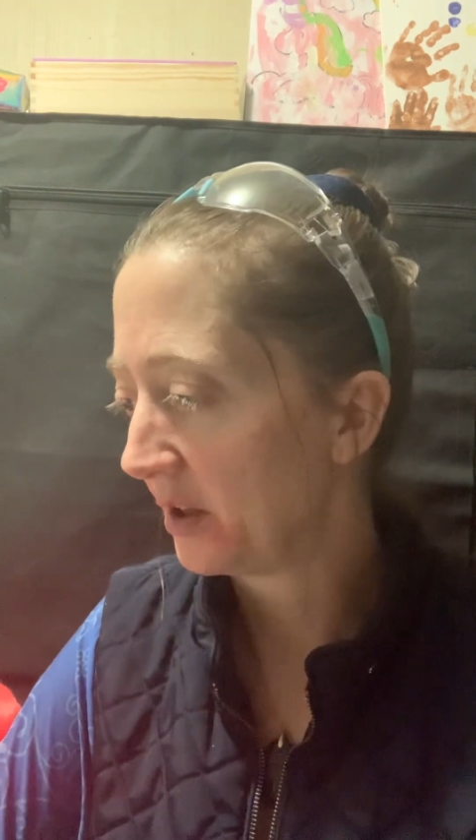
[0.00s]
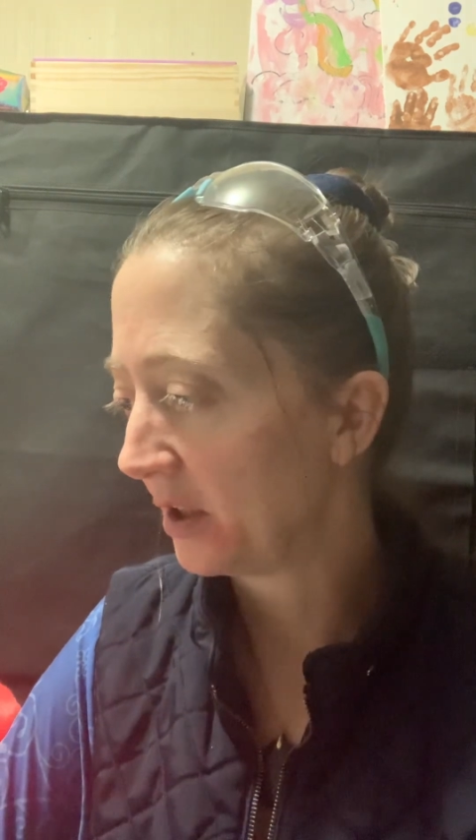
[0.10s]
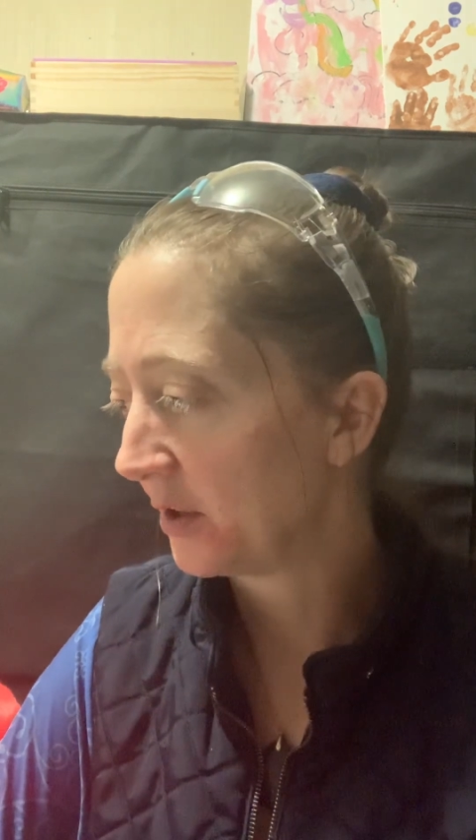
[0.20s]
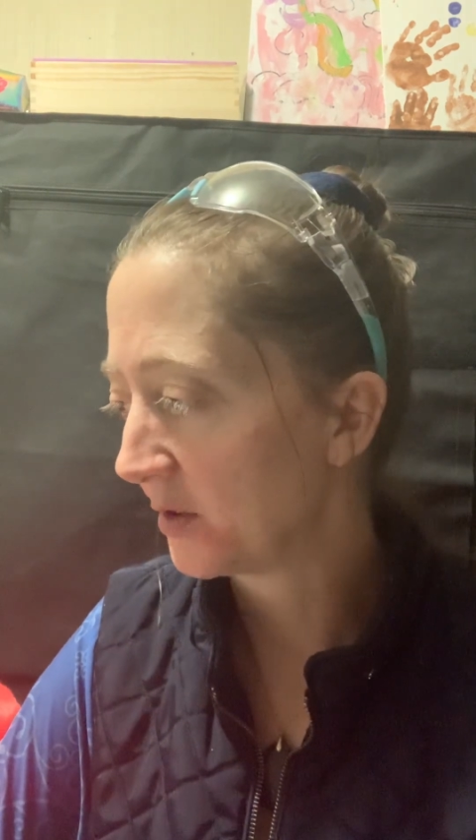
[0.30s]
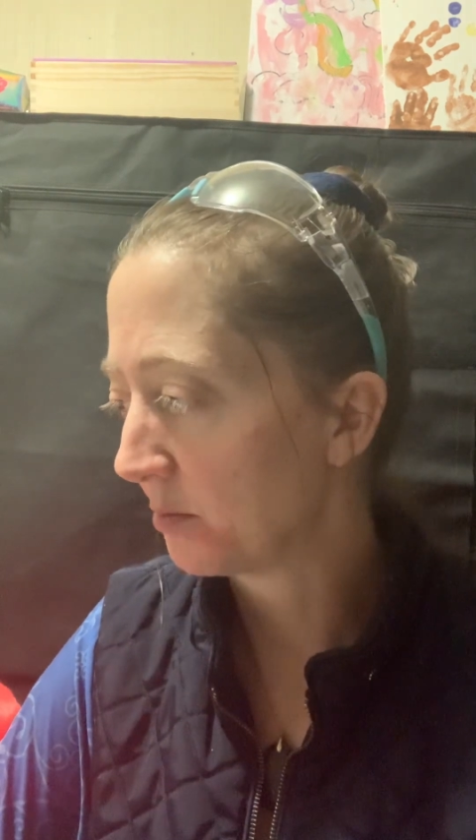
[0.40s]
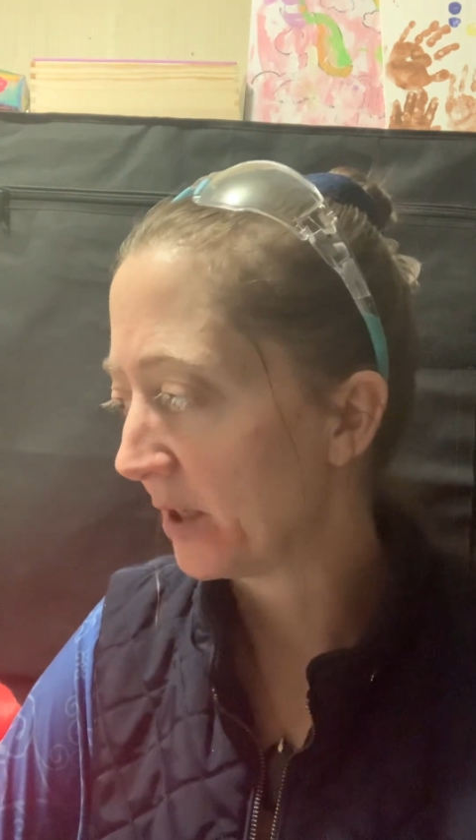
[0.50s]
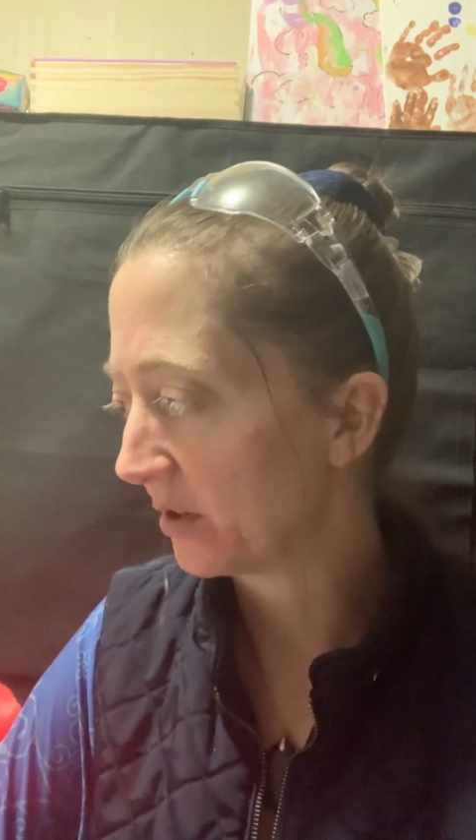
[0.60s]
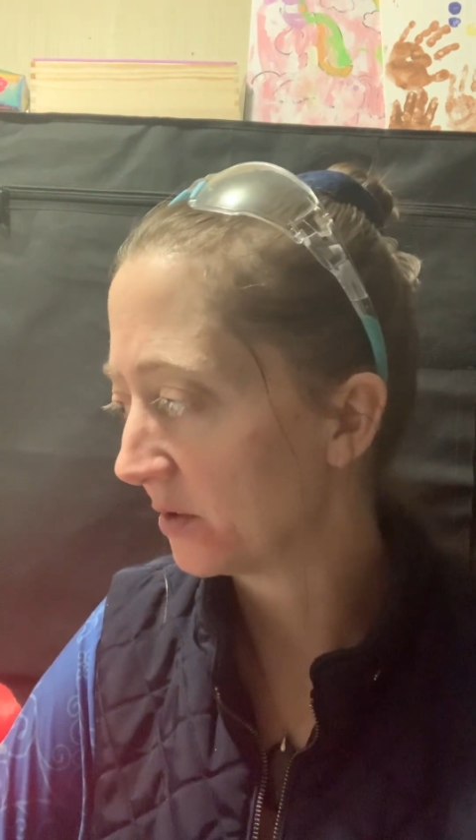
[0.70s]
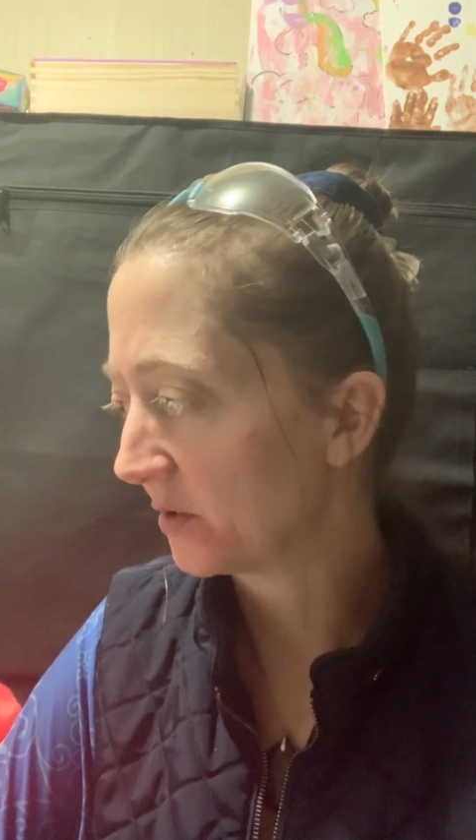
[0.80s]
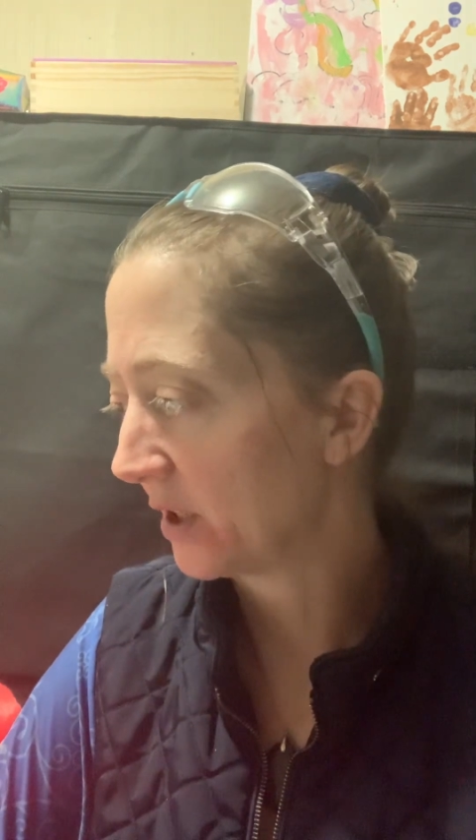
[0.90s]
things,
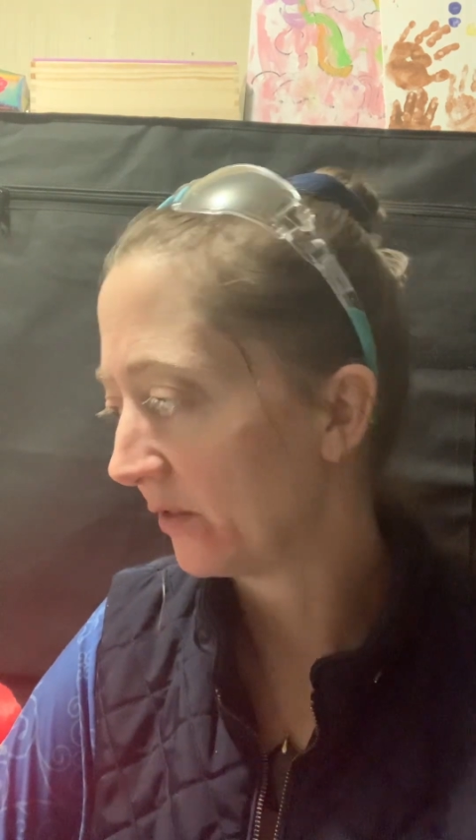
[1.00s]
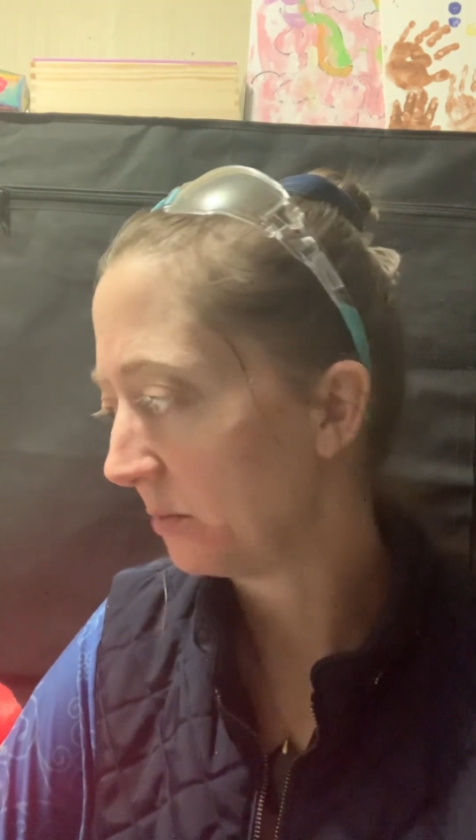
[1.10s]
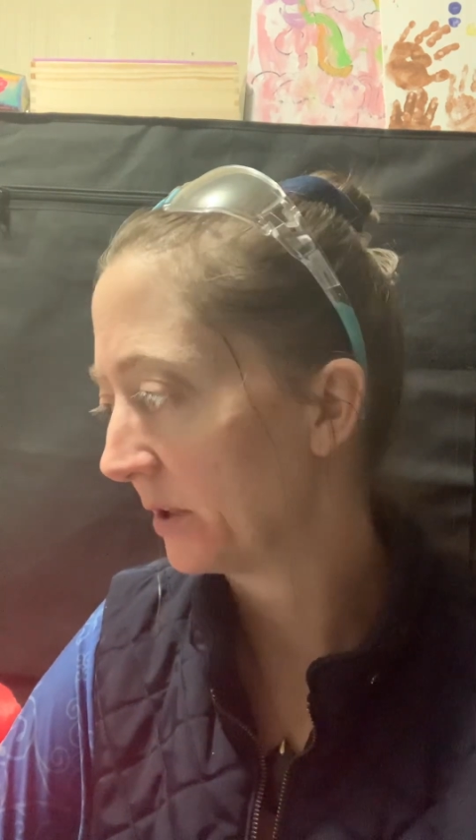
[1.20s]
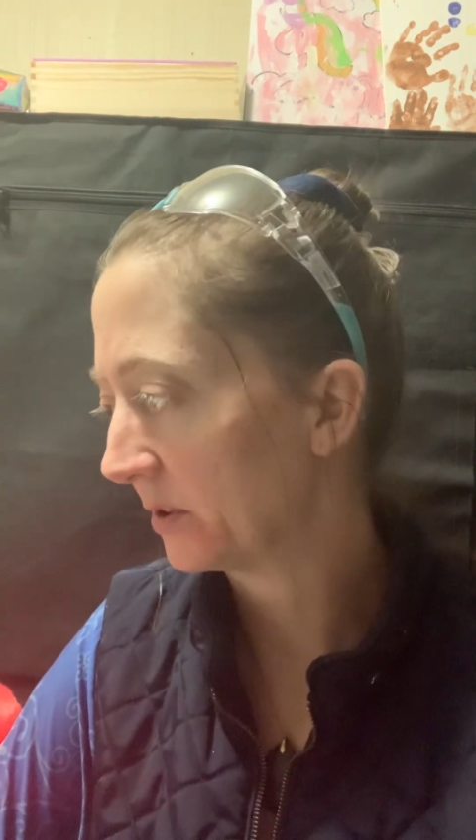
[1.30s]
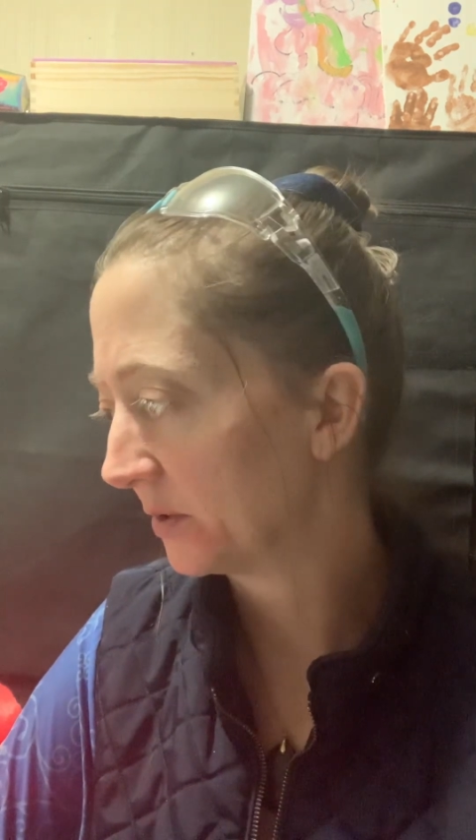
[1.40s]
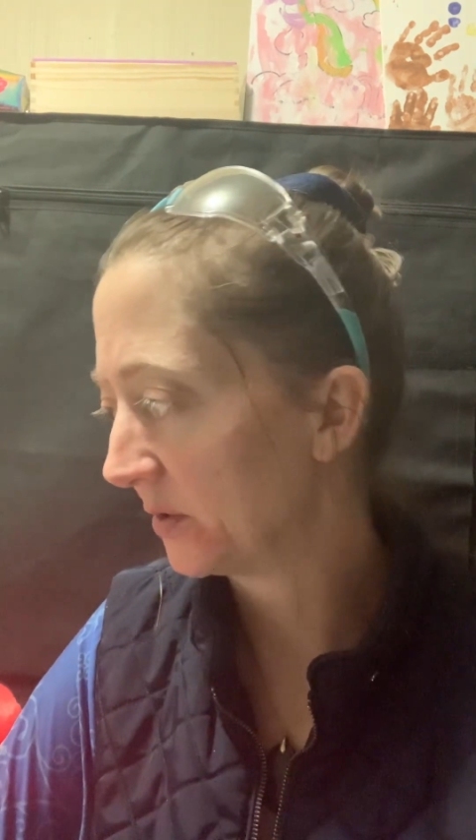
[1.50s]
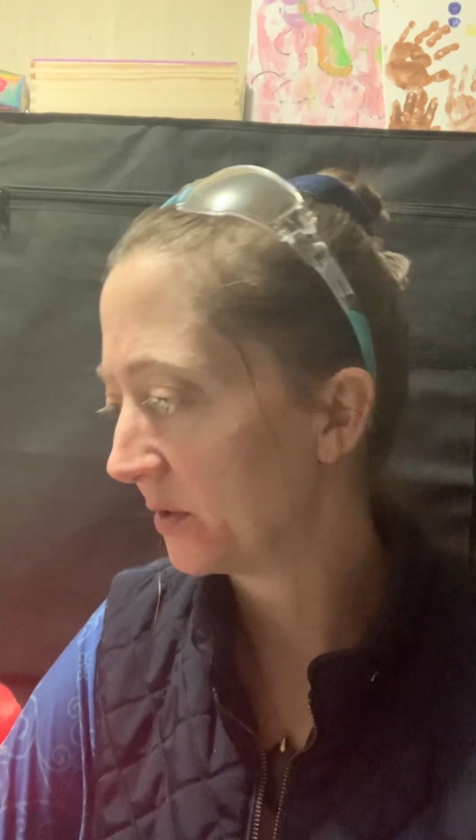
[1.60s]
metals, heavy metals.